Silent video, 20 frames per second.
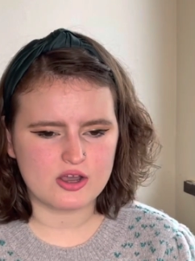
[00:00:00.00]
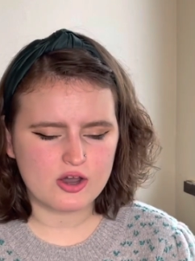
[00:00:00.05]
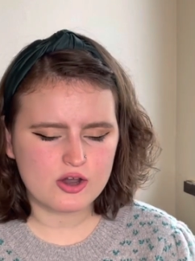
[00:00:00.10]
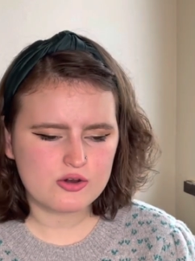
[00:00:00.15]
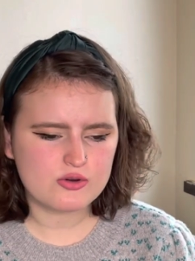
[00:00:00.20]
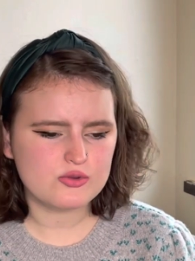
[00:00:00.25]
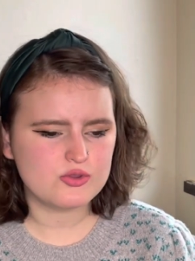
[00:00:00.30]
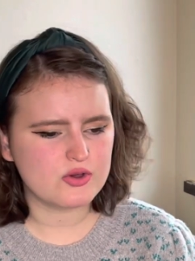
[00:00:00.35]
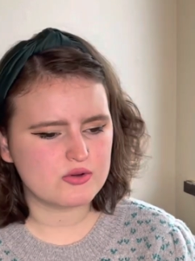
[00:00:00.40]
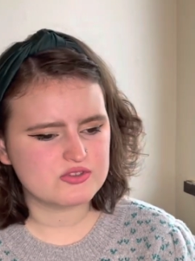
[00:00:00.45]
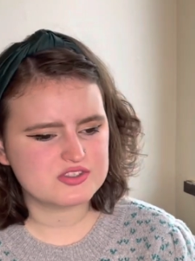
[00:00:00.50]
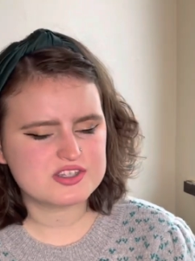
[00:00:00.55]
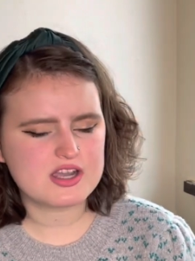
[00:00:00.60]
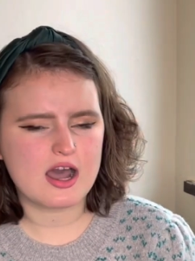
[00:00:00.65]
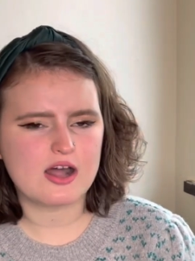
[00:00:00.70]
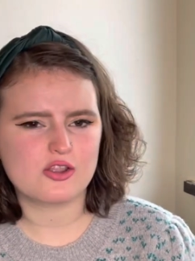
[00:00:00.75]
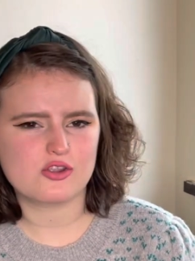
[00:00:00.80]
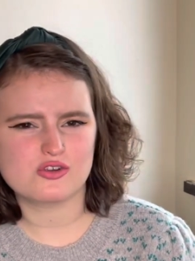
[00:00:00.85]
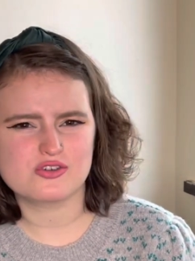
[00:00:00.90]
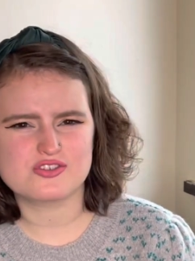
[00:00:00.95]
oh, those
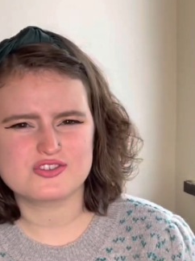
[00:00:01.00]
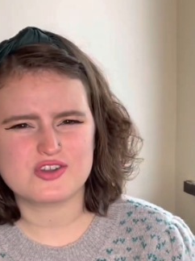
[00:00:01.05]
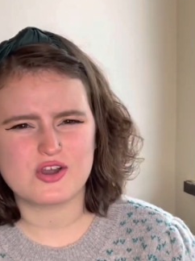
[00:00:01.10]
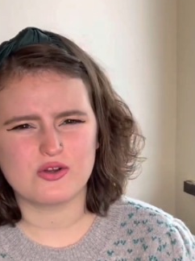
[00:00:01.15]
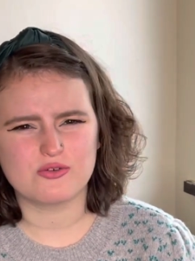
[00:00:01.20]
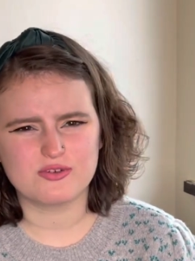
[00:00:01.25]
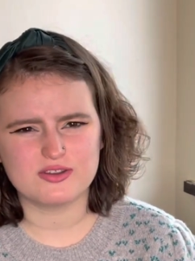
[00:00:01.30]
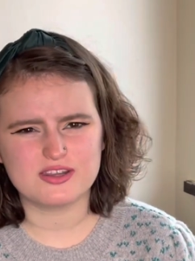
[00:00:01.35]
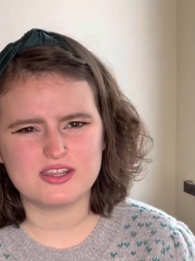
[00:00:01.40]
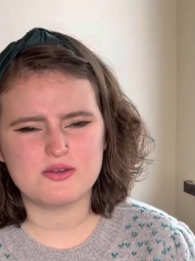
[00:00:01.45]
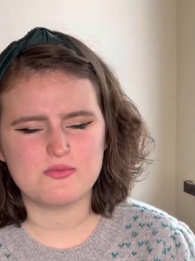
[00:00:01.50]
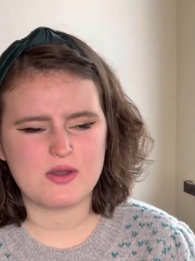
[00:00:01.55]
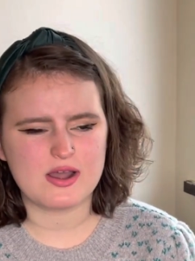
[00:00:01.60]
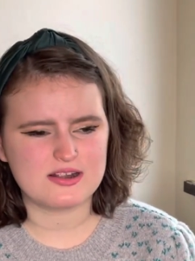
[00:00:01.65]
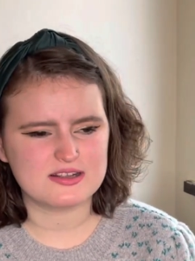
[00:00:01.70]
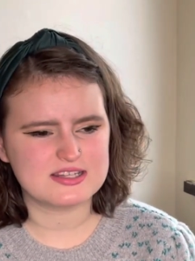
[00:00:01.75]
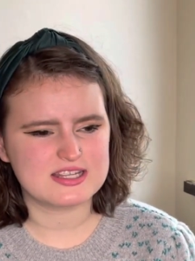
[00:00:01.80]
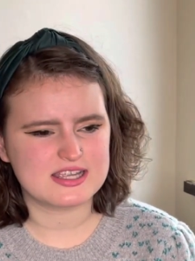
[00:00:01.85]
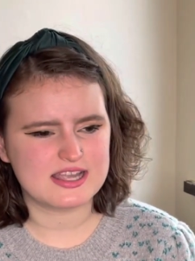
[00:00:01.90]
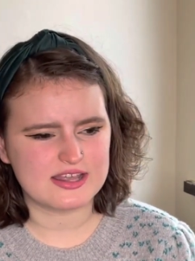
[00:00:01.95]
colors go really
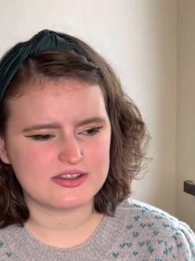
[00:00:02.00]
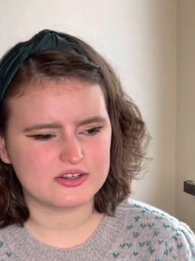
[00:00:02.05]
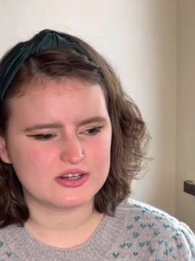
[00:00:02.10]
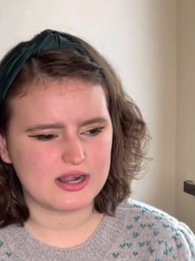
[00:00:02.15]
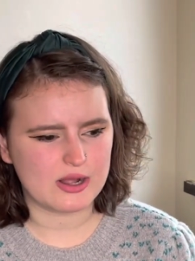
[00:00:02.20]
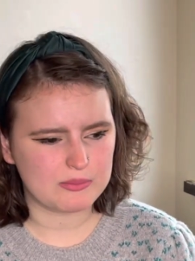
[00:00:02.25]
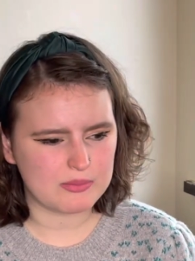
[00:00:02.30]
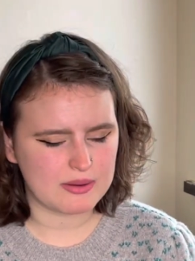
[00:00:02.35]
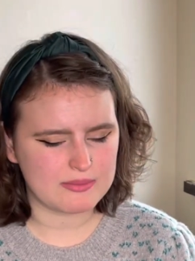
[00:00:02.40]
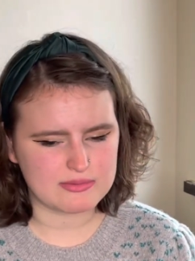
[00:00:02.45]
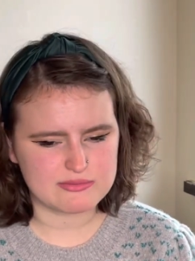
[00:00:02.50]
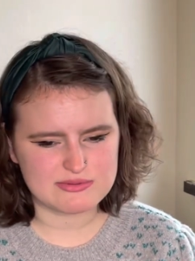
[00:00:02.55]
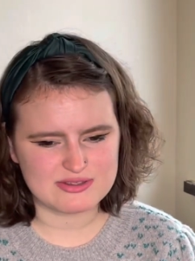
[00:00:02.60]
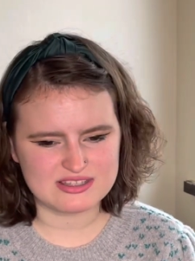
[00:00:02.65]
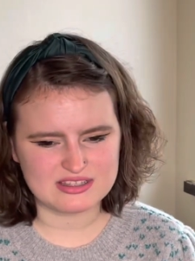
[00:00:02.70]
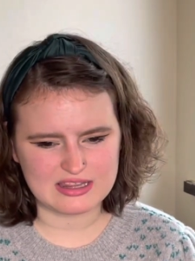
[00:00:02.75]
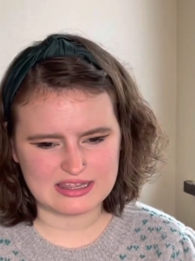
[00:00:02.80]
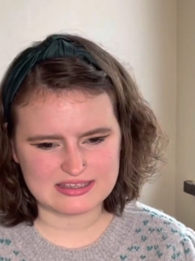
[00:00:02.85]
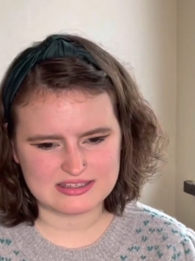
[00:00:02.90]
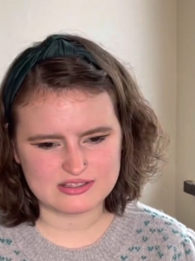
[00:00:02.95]
well together. I'll probably
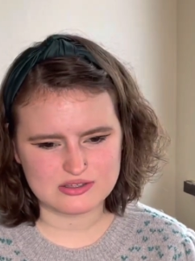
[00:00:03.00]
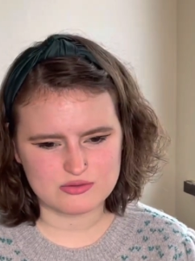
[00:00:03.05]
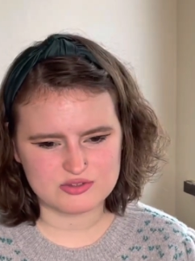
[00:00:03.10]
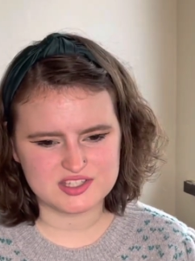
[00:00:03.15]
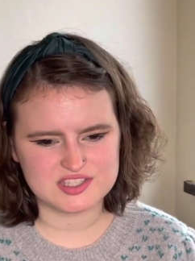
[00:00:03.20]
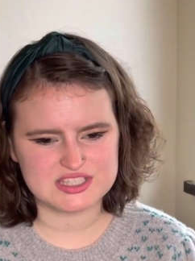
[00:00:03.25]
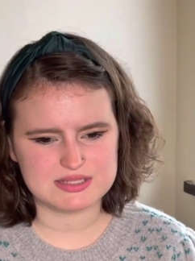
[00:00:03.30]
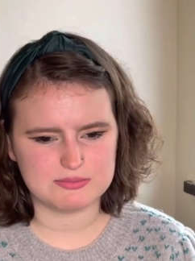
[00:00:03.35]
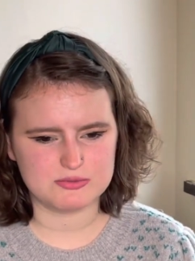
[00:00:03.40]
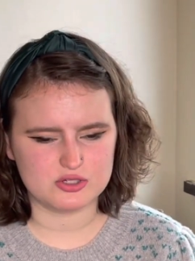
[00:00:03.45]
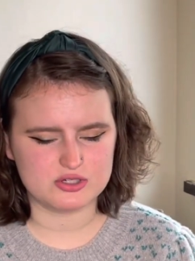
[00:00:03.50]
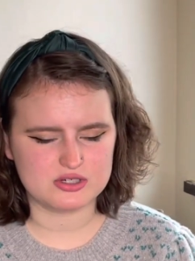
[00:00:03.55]
like use a similar